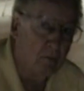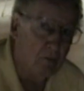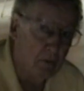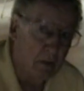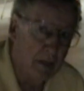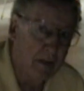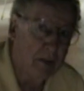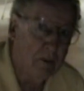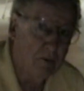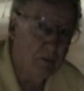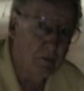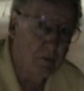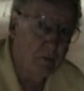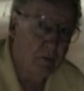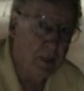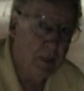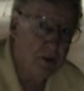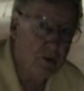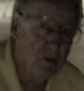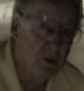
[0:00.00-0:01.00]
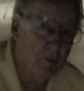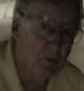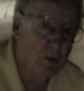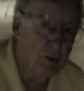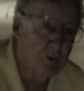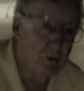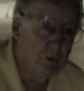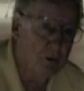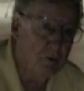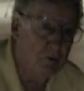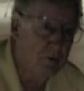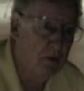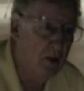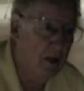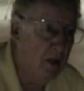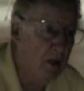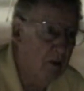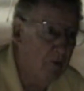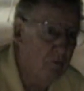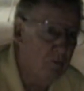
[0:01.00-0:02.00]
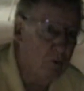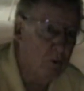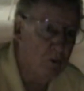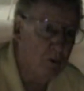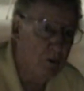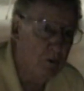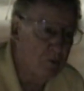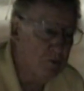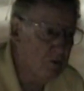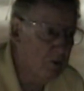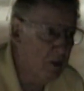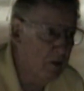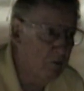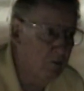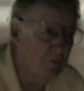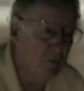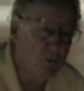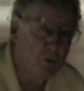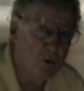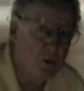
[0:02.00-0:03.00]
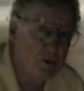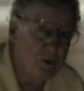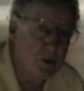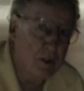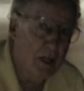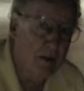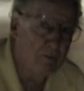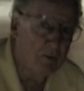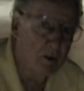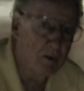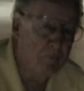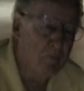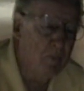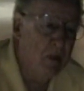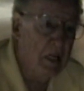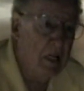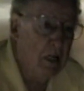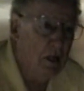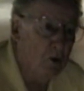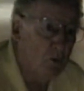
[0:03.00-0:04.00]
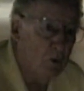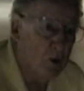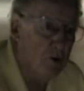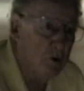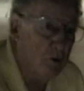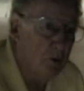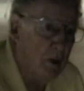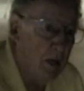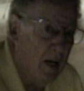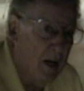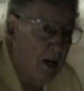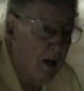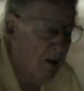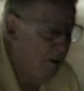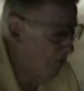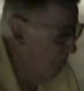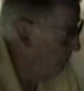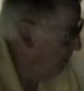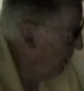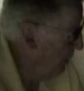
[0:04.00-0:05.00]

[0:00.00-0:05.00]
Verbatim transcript: like a KC-135 or the 747. What you have